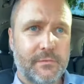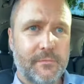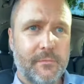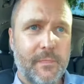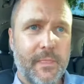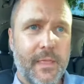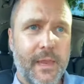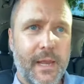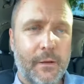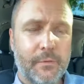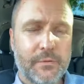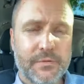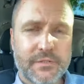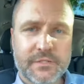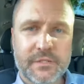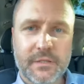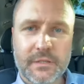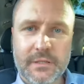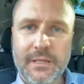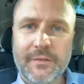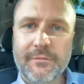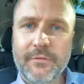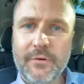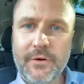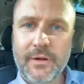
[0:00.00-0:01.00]
that I was
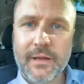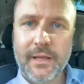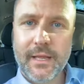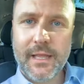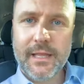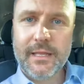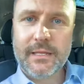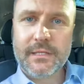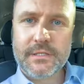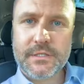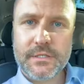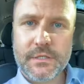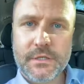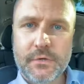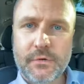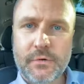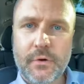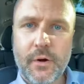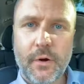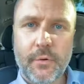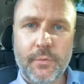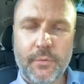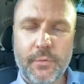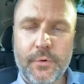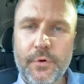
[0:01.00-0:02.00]
delivering it to
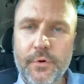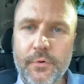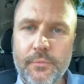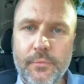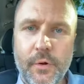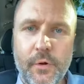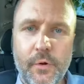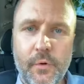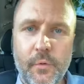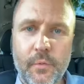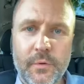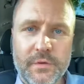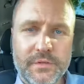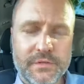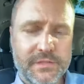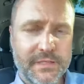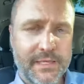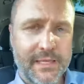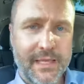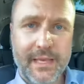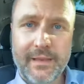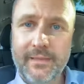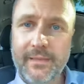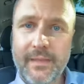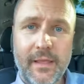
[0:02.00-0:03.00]
a room who was
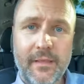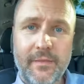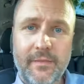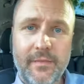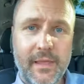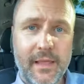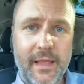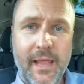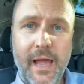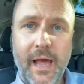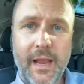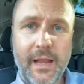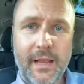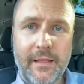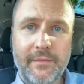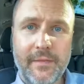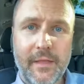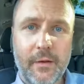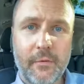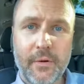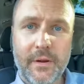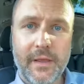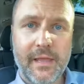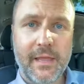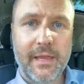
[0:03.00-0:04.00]
get they they got it. They
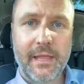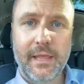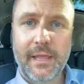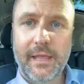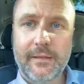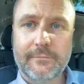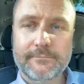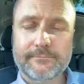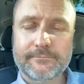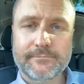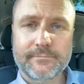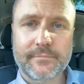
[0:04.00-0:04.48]
were getting it.